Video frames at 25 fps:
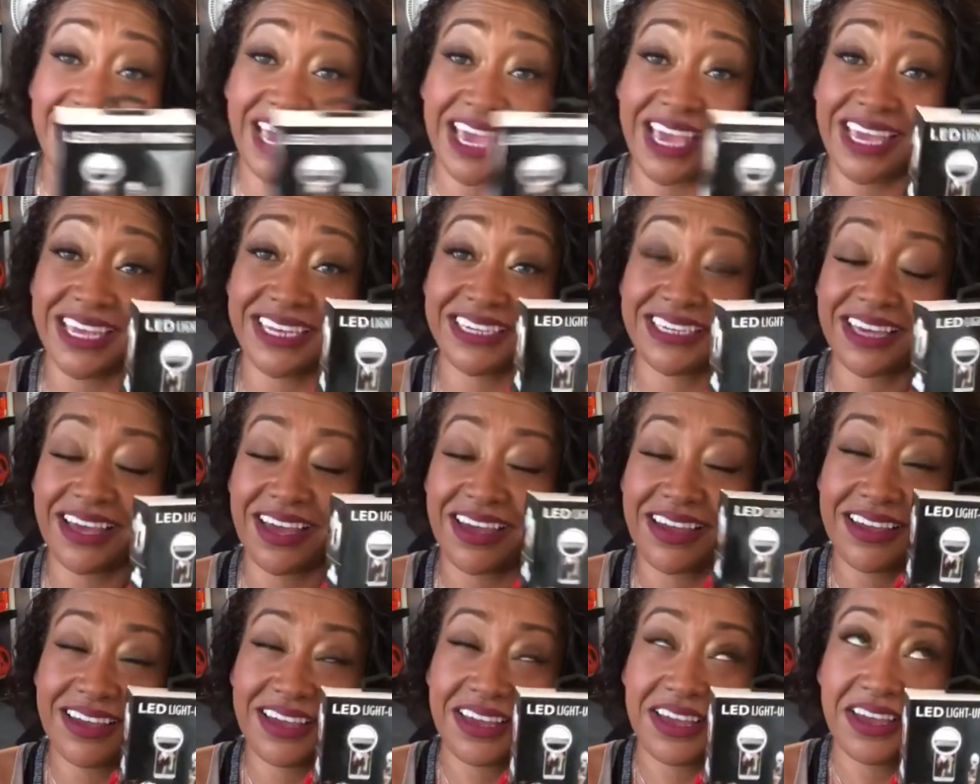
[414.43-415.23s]
And
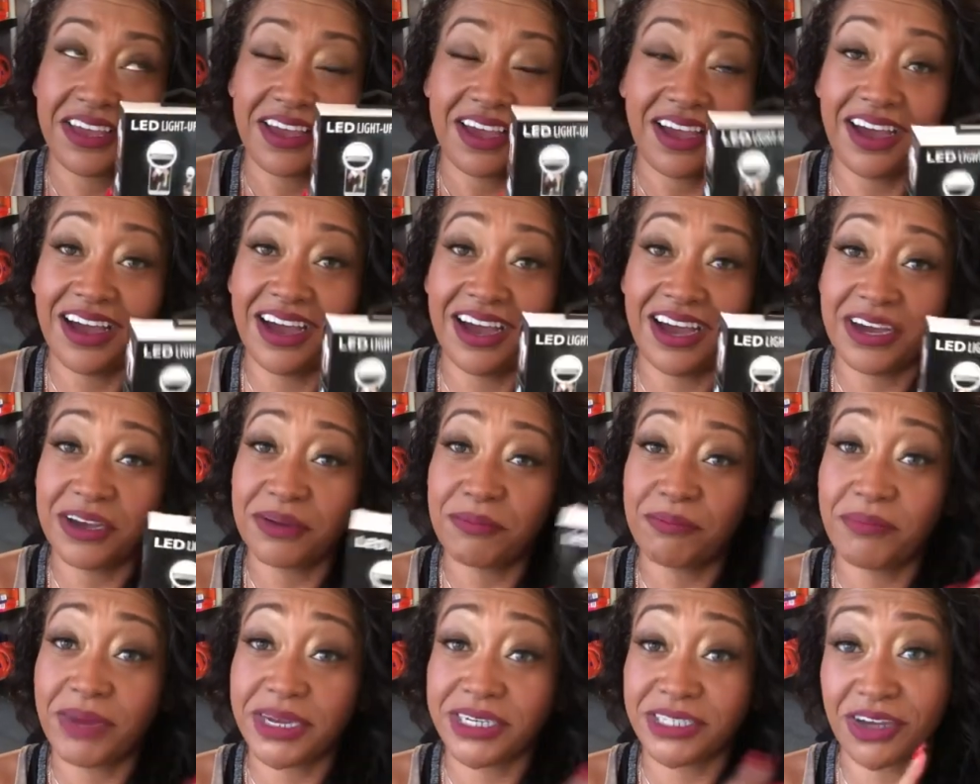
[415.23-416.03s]
Ugh,
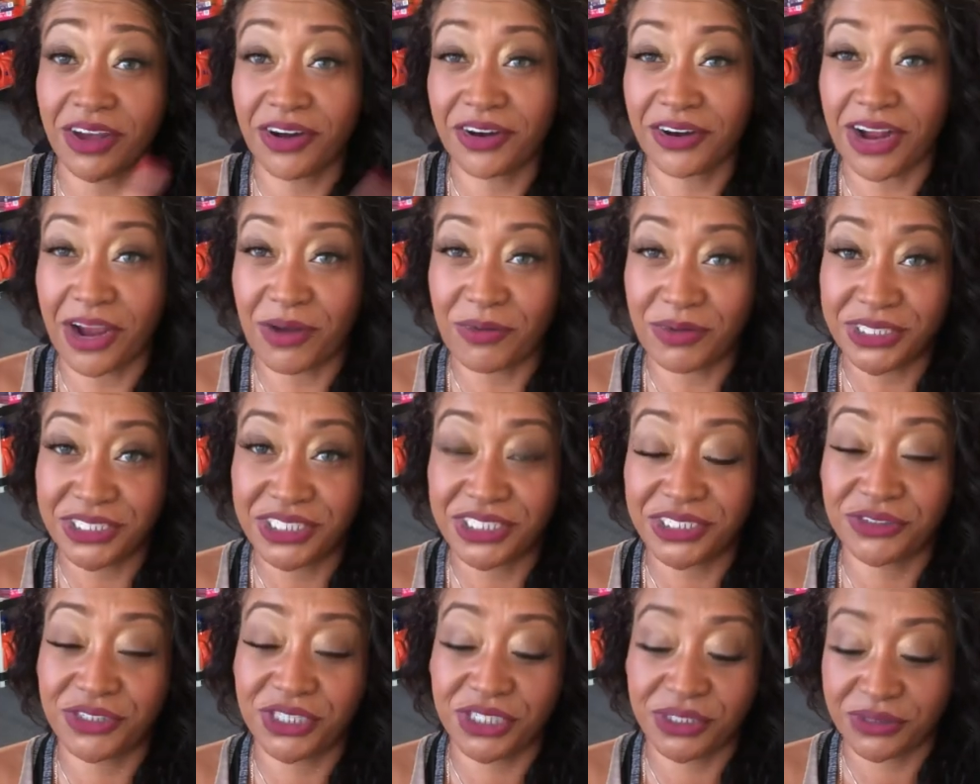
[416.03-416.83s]
my daughter got one
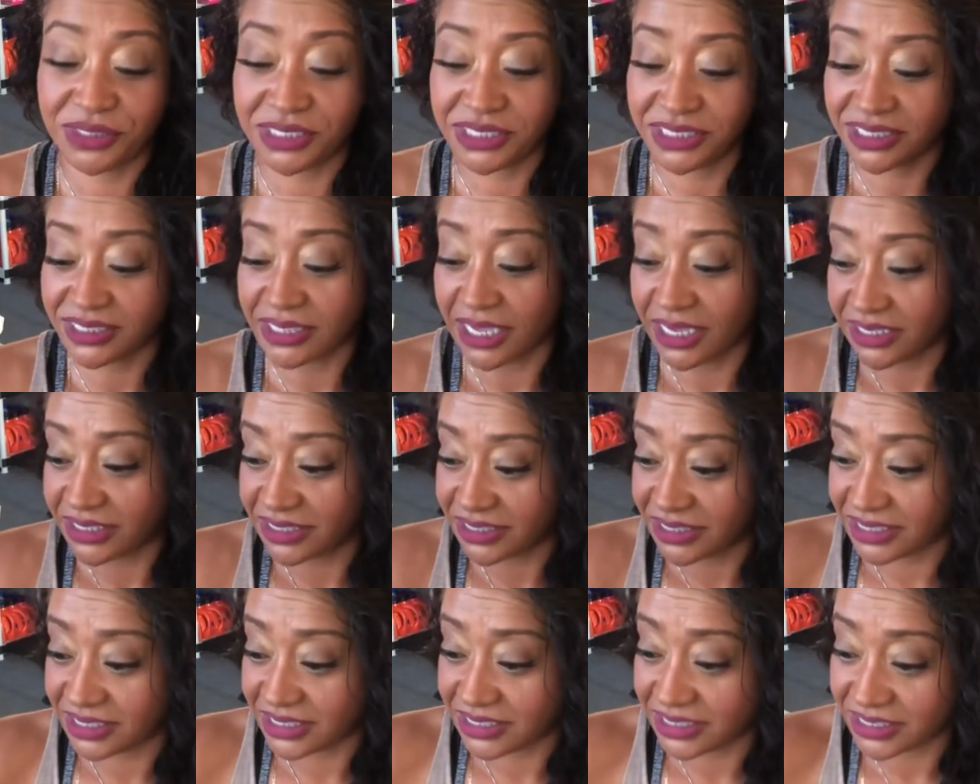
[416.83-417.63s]
too. She was excited
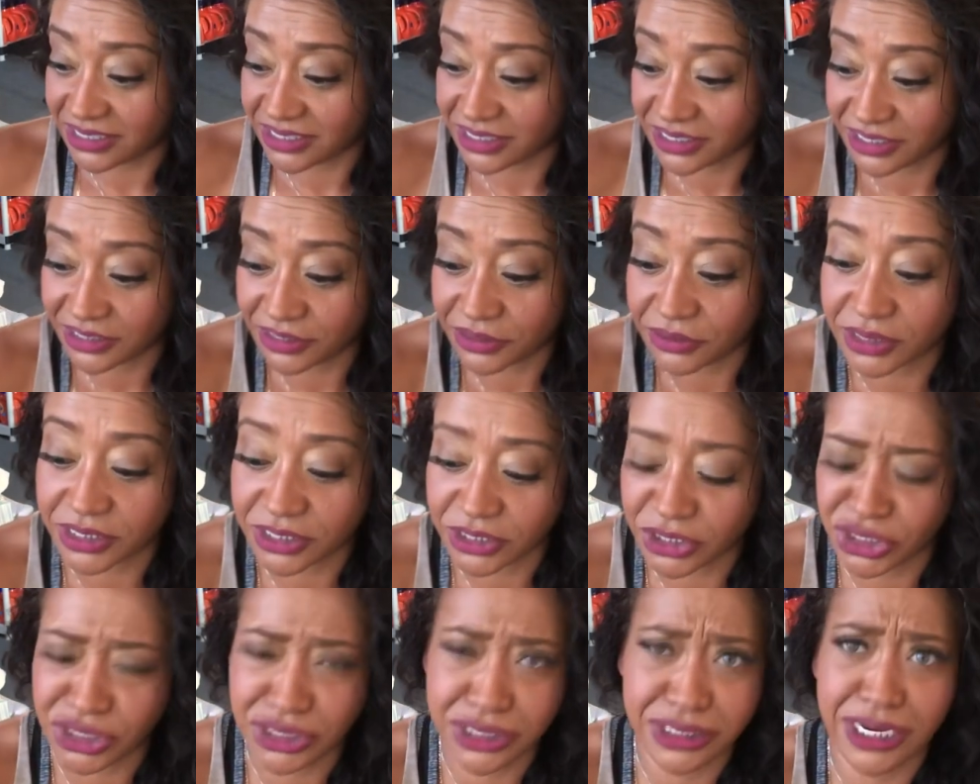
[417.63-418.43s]
to see this too,
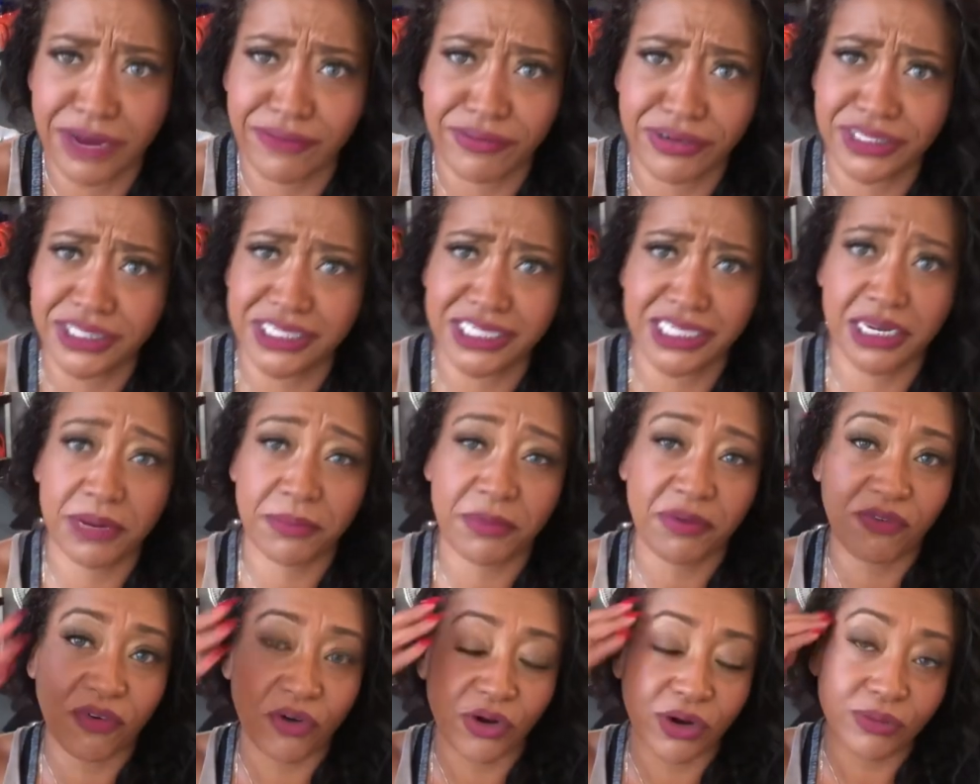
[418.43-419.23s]
because she'd never seen it
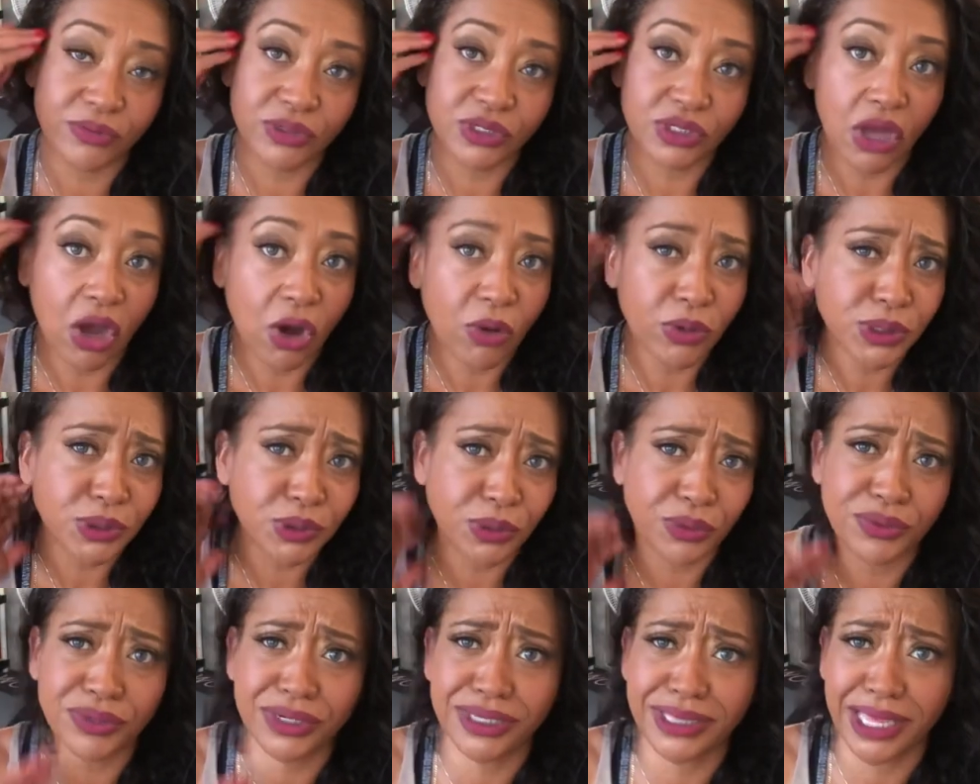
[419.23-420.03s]
before and was always
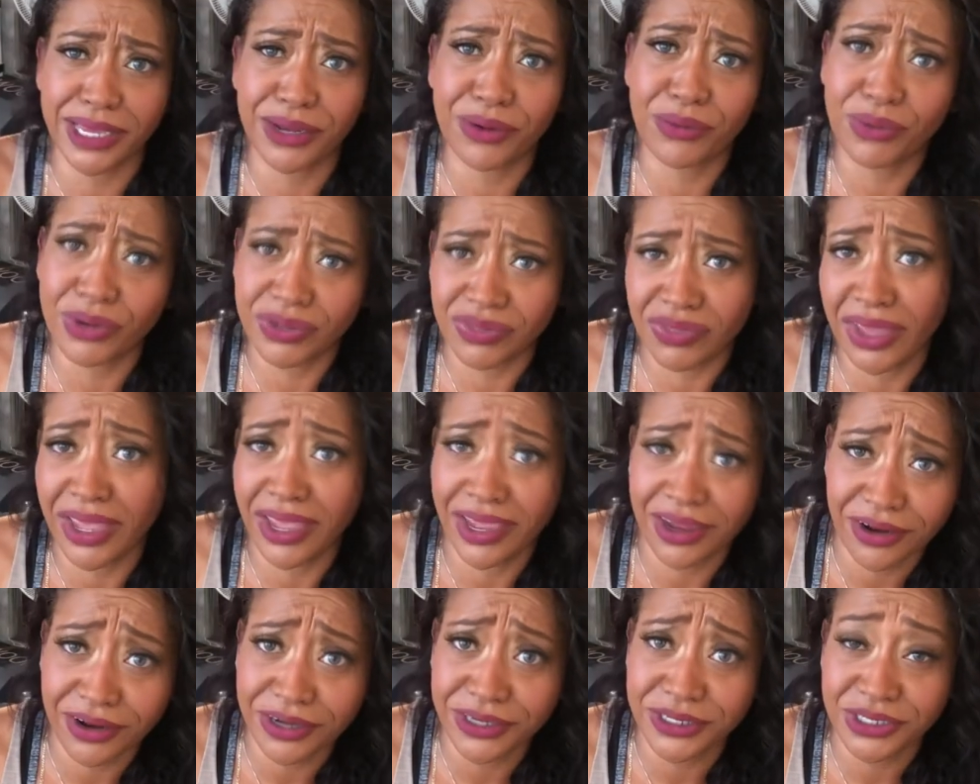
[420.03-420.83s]
wondering, like, what the
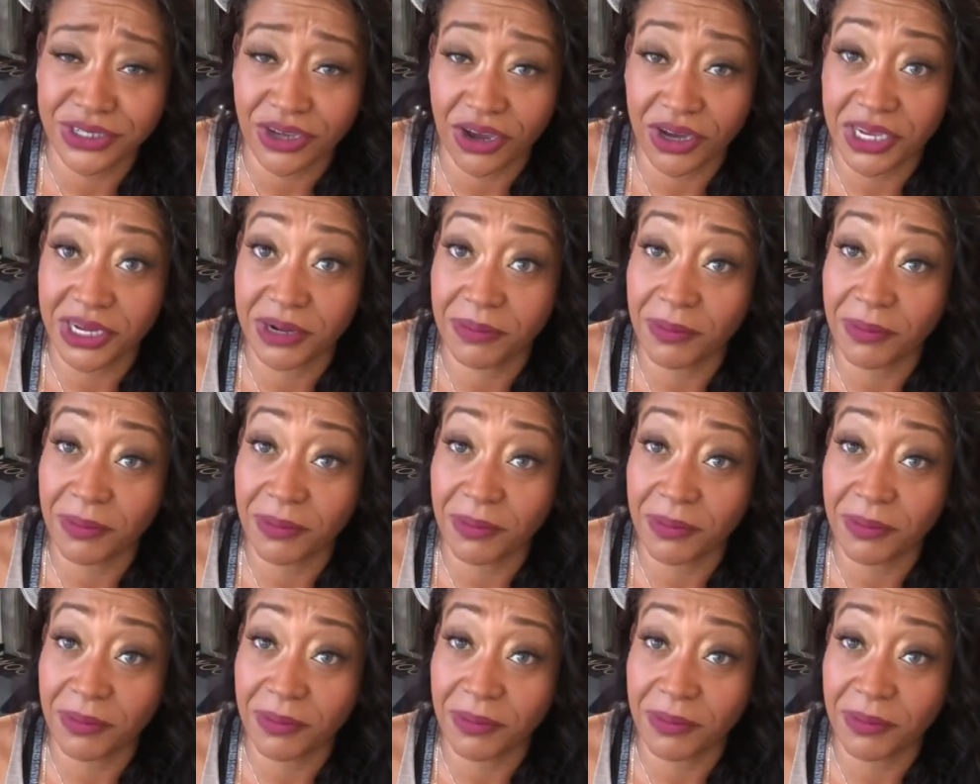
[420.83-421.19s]
heck are you talking